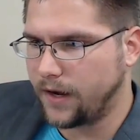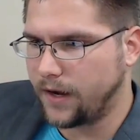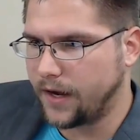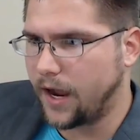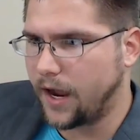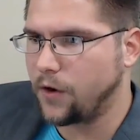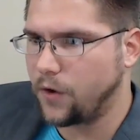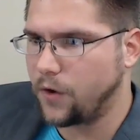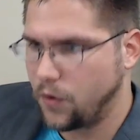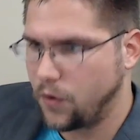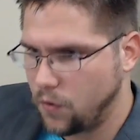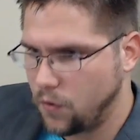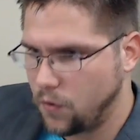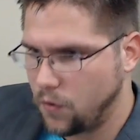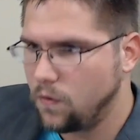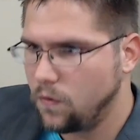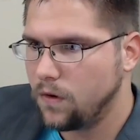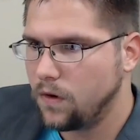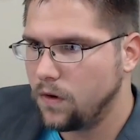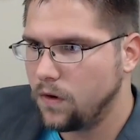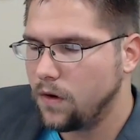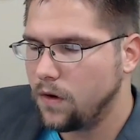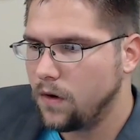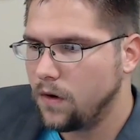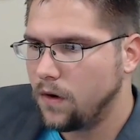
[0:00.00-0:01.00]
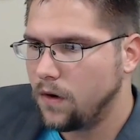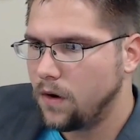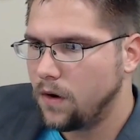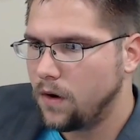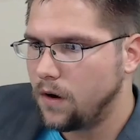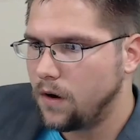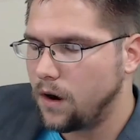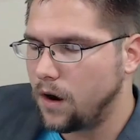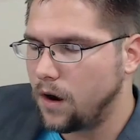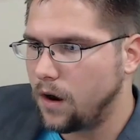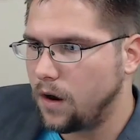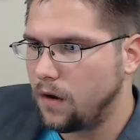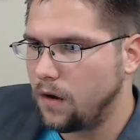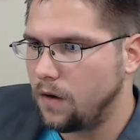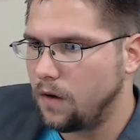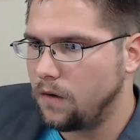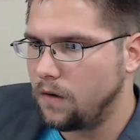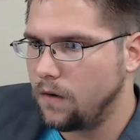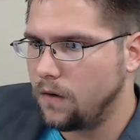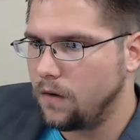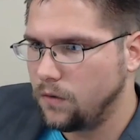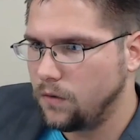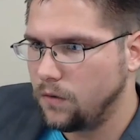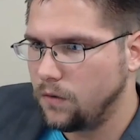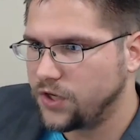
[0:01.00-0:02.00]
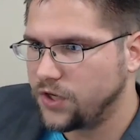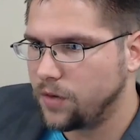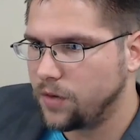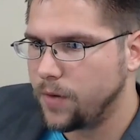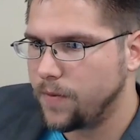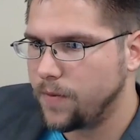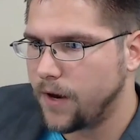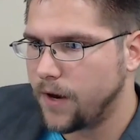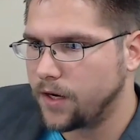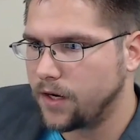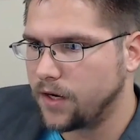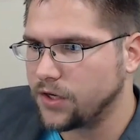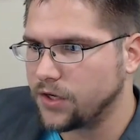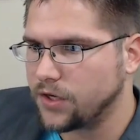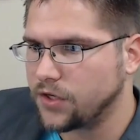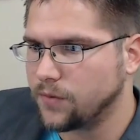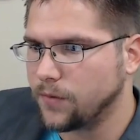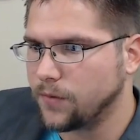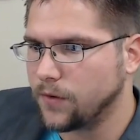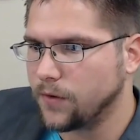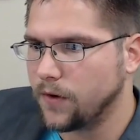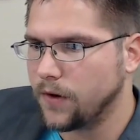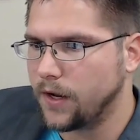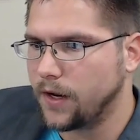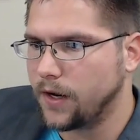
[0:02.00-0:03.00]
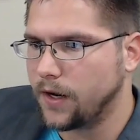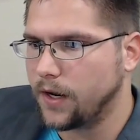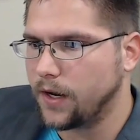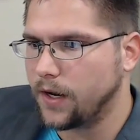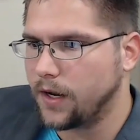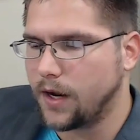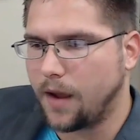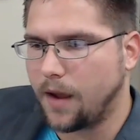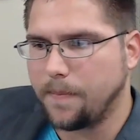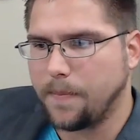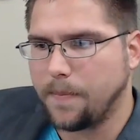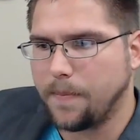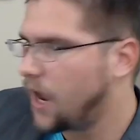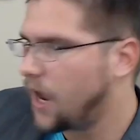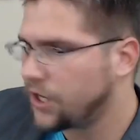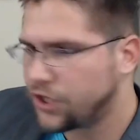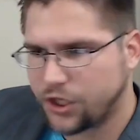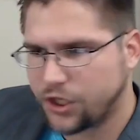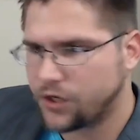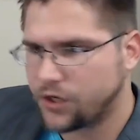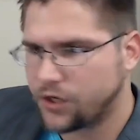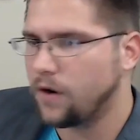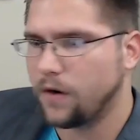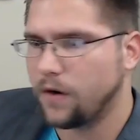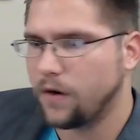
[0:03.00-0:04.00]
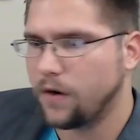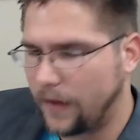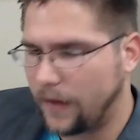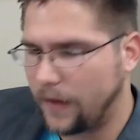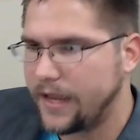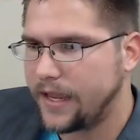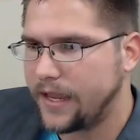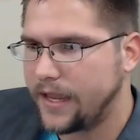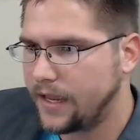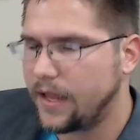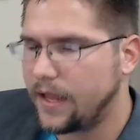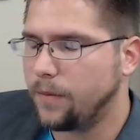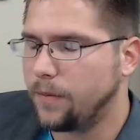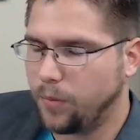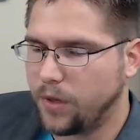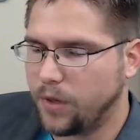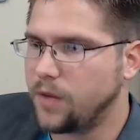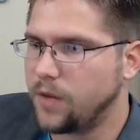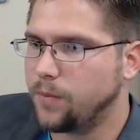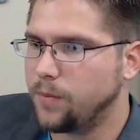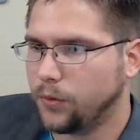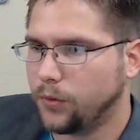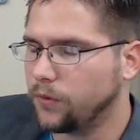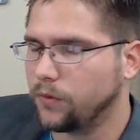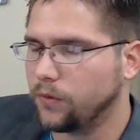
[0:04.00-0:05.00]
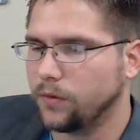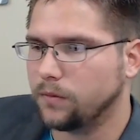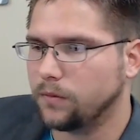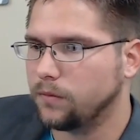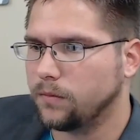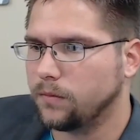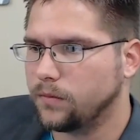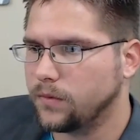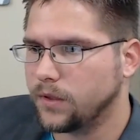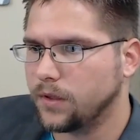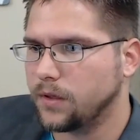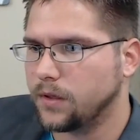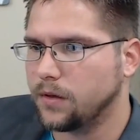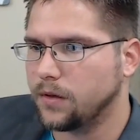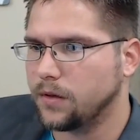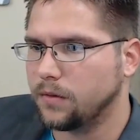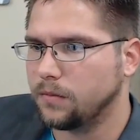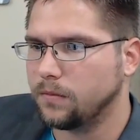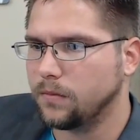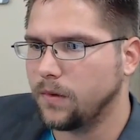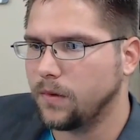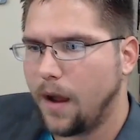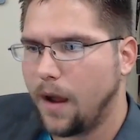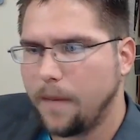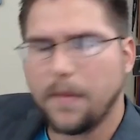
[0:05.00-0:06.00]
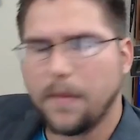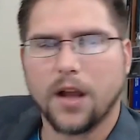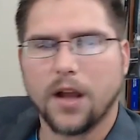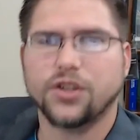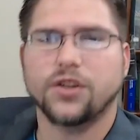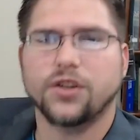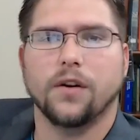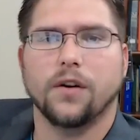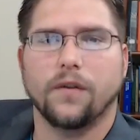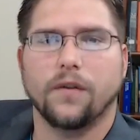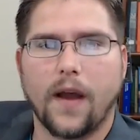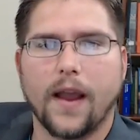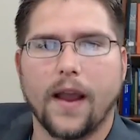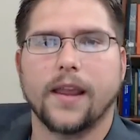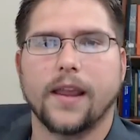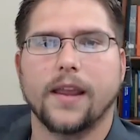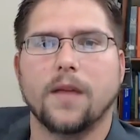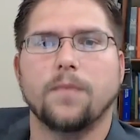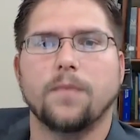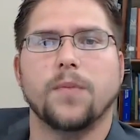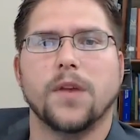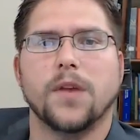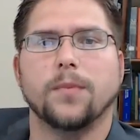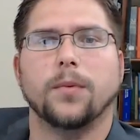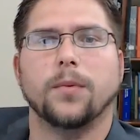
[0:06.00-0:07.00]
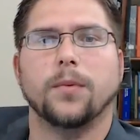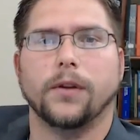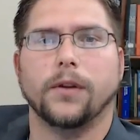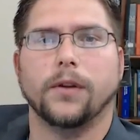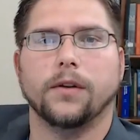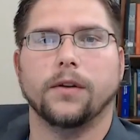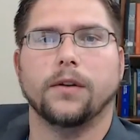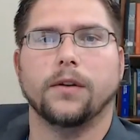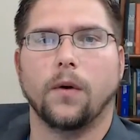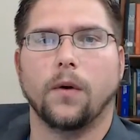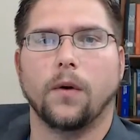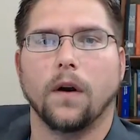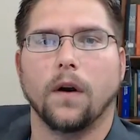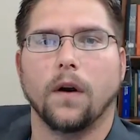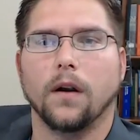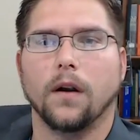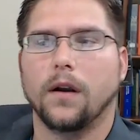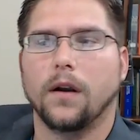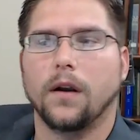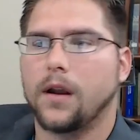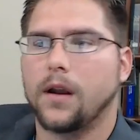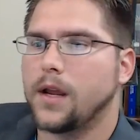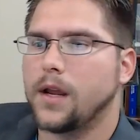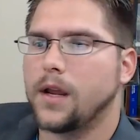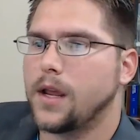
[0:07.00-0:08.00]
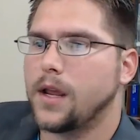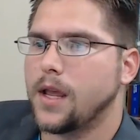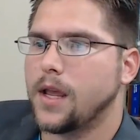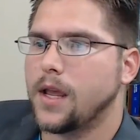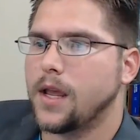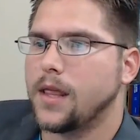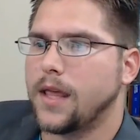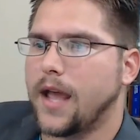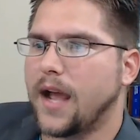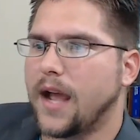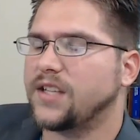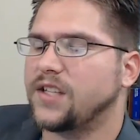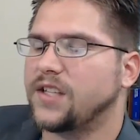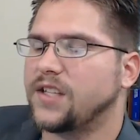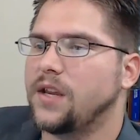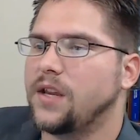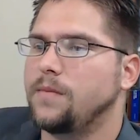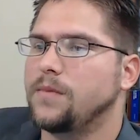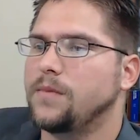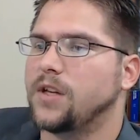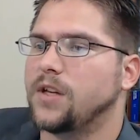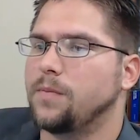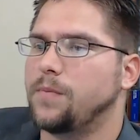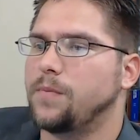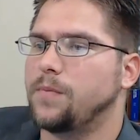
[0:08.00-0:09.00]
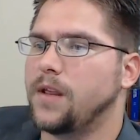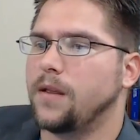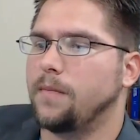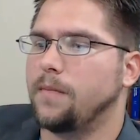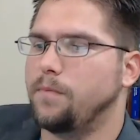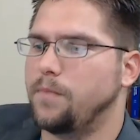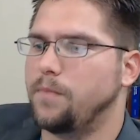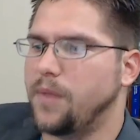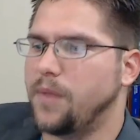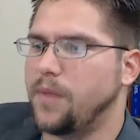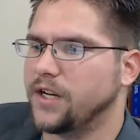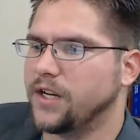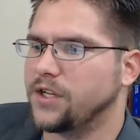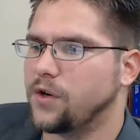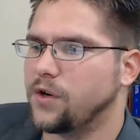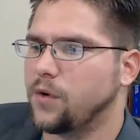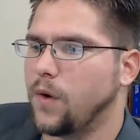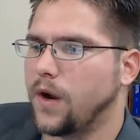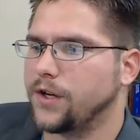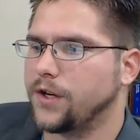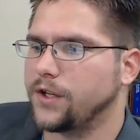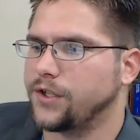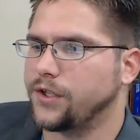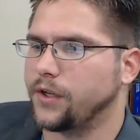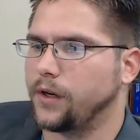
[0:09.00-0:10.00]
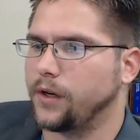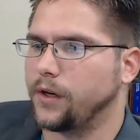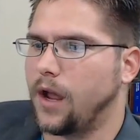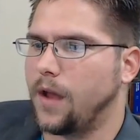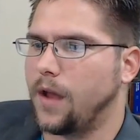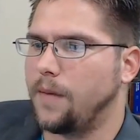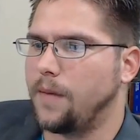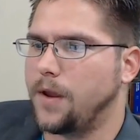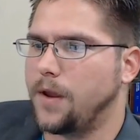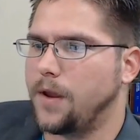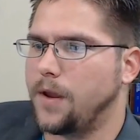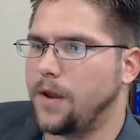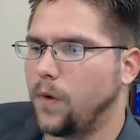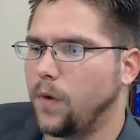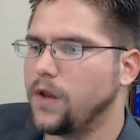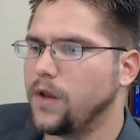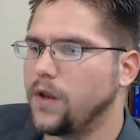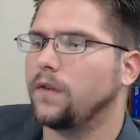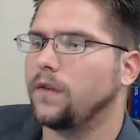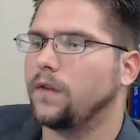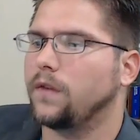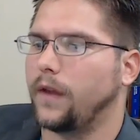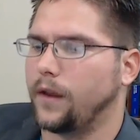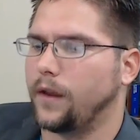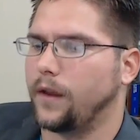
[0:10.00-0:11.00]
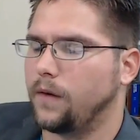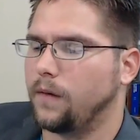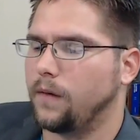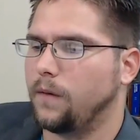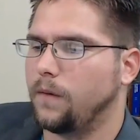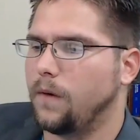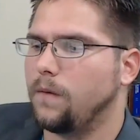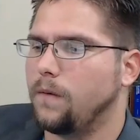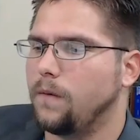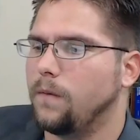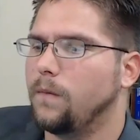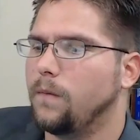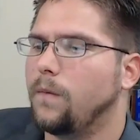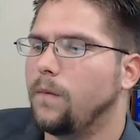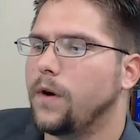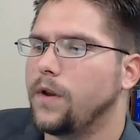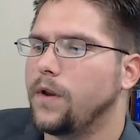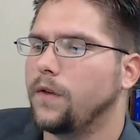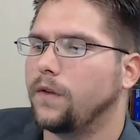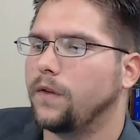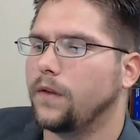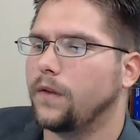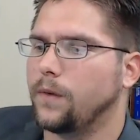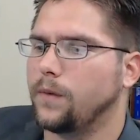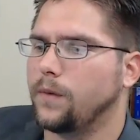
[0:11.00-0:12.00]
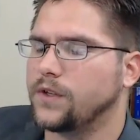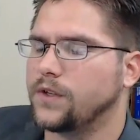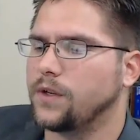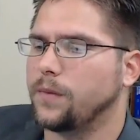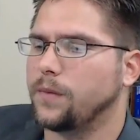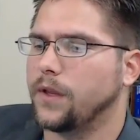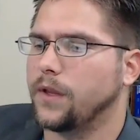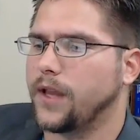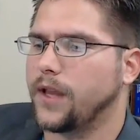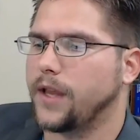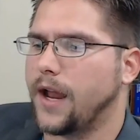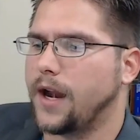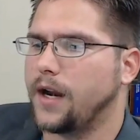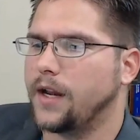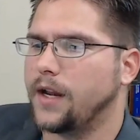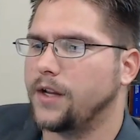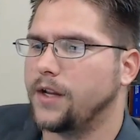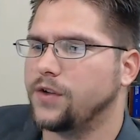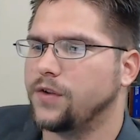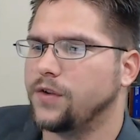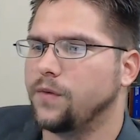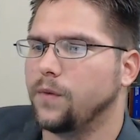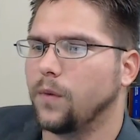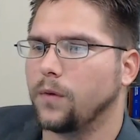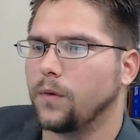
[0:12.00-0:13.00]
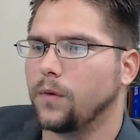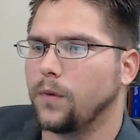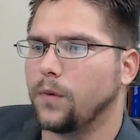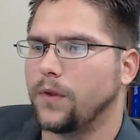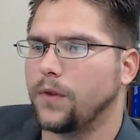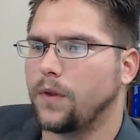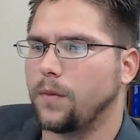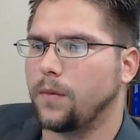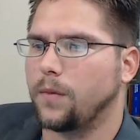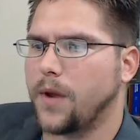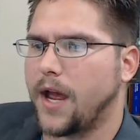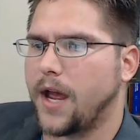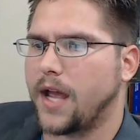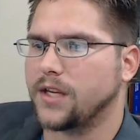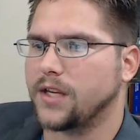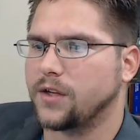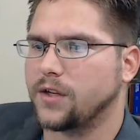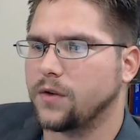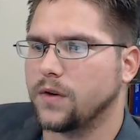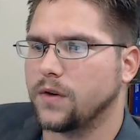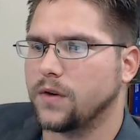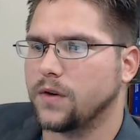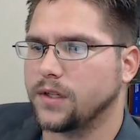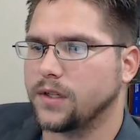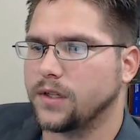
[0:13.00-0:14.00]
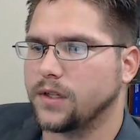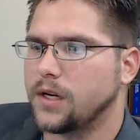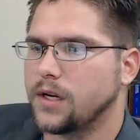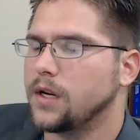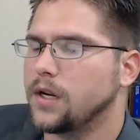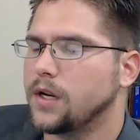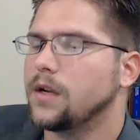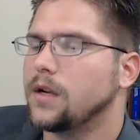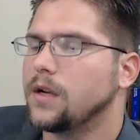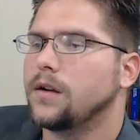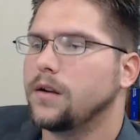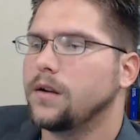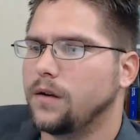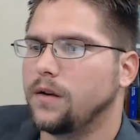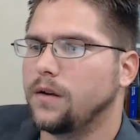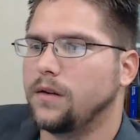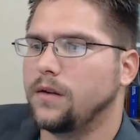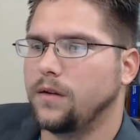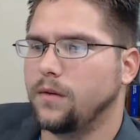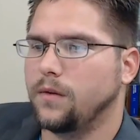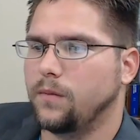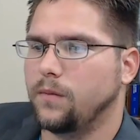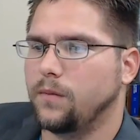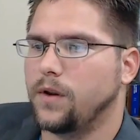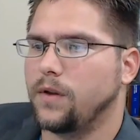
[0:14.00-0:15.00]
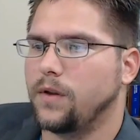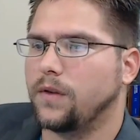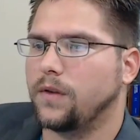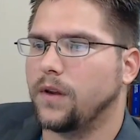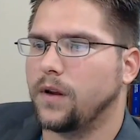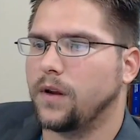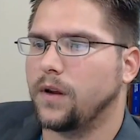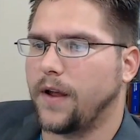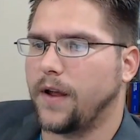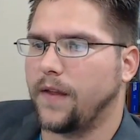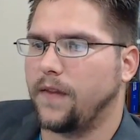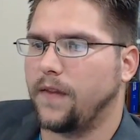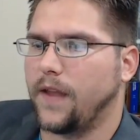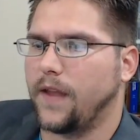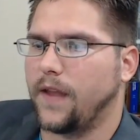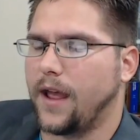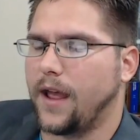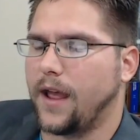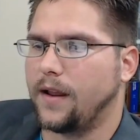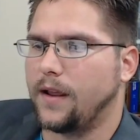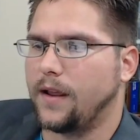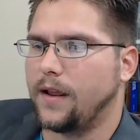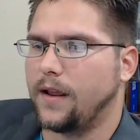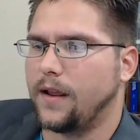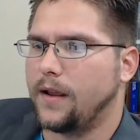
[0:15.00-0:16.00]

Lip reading: out who's going to be my customer, and I'm not sure if I can get people I'm not sure if I can get people in the door. That seems to be the biggest question. I mean, what do you think? What do you think with some of the candidates you've worked with in the past, Chris? What do you think about that?